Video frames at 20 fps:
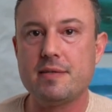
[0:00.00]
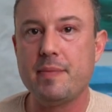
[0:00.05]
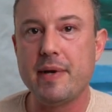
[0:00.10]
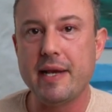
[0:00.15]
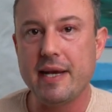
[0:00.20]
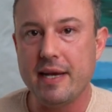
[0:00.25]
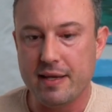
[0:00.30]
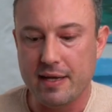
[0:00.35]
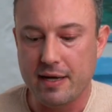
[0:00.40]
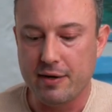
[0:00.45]

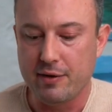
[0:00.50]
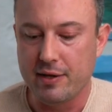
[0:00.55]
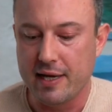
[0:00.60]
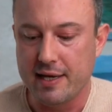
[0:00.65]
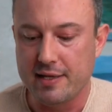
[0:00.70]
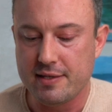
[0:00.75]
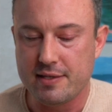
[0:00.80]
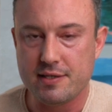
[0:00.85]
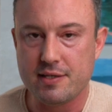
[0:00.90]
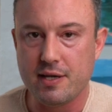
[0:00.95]
many of their
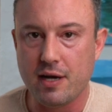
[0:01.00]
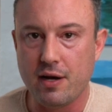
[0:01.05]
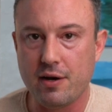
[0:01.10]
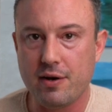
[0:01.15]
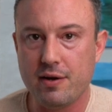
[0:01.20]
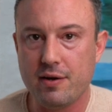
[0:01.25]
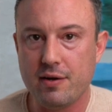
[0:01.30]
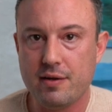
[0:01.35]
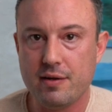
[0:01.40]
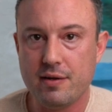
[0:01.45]
lenses
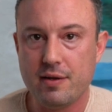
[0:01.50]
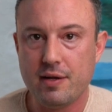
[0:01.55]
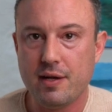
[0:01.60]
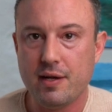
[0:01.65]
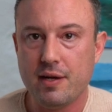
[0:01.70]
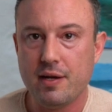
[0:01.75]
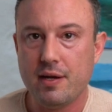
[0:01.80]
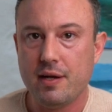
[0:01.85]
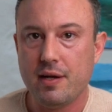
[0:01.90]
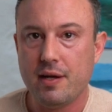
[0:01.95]
are,
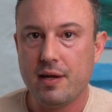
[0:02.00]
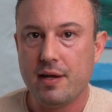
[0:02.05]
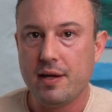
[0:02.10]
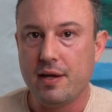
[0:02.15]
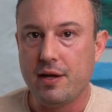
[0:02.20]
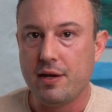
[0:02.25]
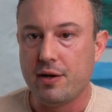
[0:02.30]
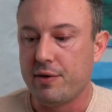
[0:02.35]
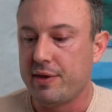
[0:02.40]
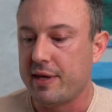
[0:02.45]

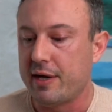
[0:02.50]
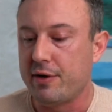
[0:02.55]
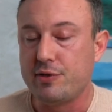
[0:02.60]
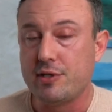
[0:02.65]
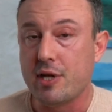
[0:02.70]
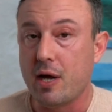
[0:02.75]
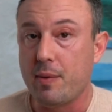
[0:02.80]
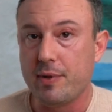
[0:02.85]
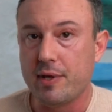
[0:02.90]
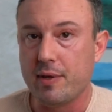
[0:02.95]
you know, they're
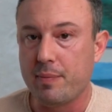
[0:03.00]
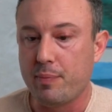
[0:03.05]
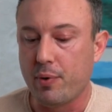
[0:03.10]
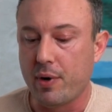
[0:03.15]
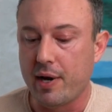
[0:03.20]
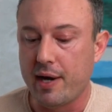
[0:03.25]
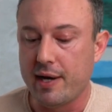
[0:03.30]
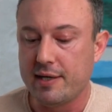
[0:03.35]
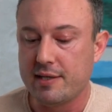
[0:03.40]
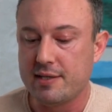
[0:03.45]
double the
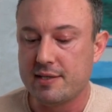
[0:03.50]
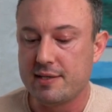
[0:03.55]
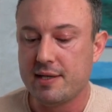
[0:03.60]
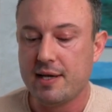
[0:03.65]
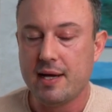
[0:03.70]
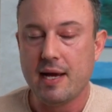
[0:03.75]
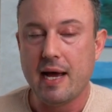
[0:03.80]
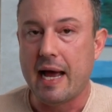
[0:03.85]
price.